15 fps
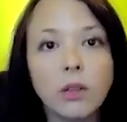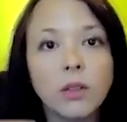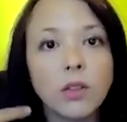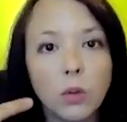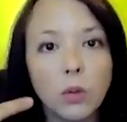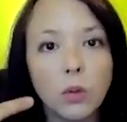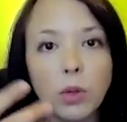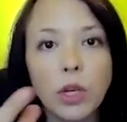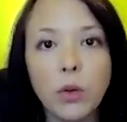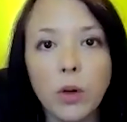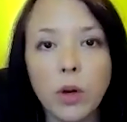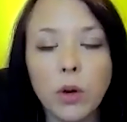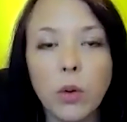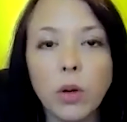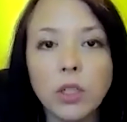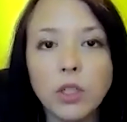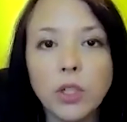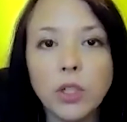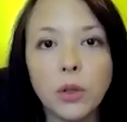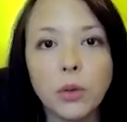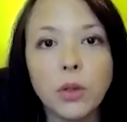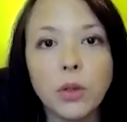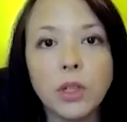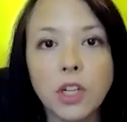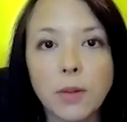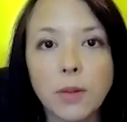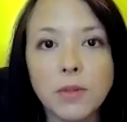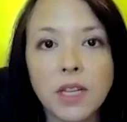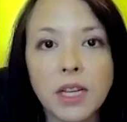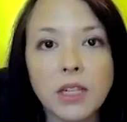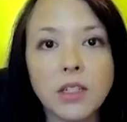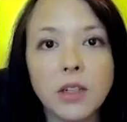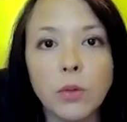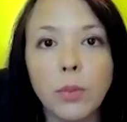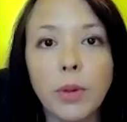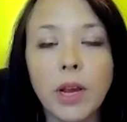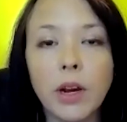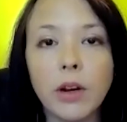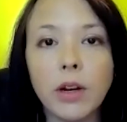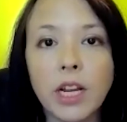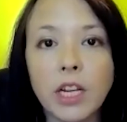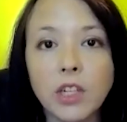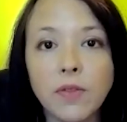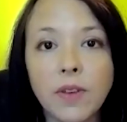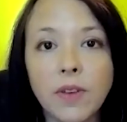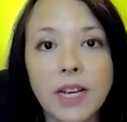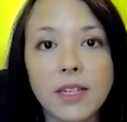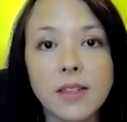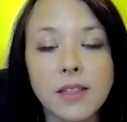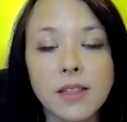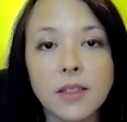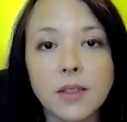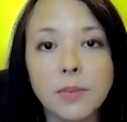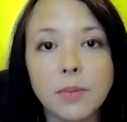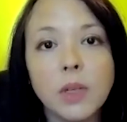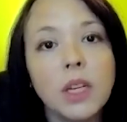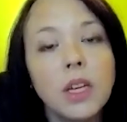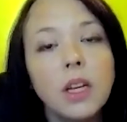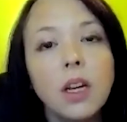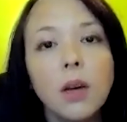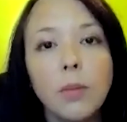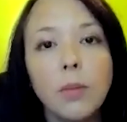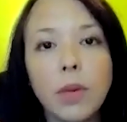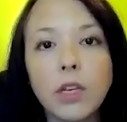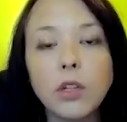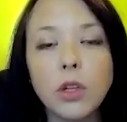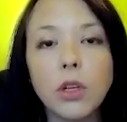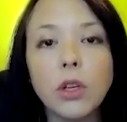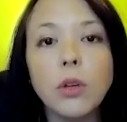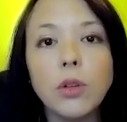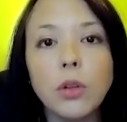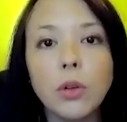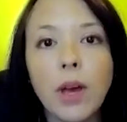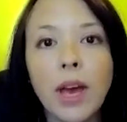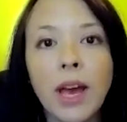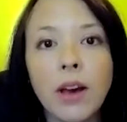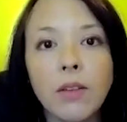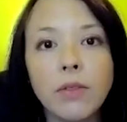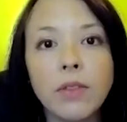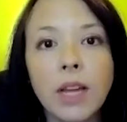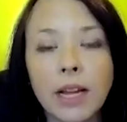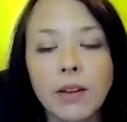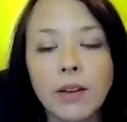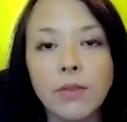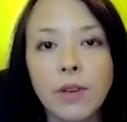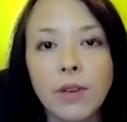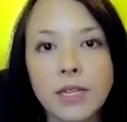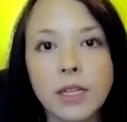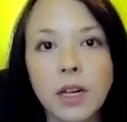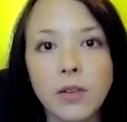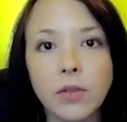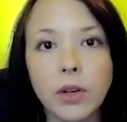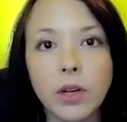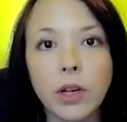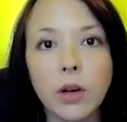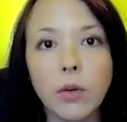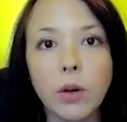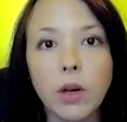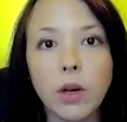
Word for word: So when you go onto a job site to repair an HVAC system, make sure you do have that face covering going